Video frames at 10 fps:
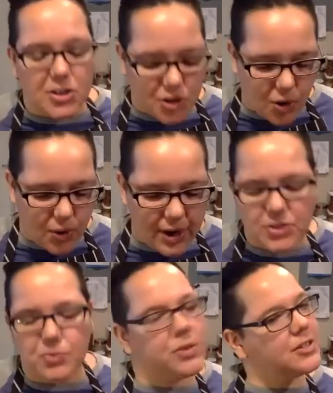So
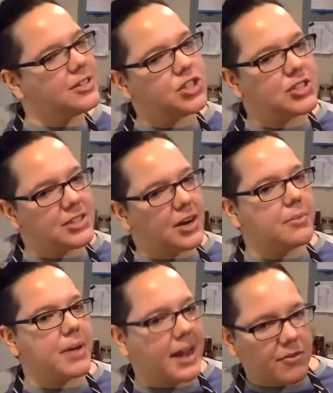it's really just there to
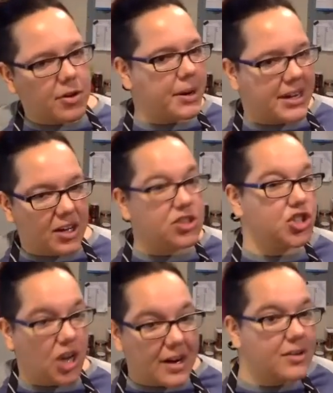make everybody else
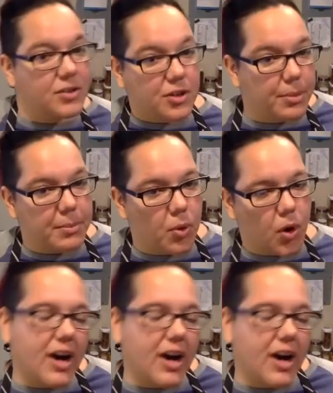shine a little bit more.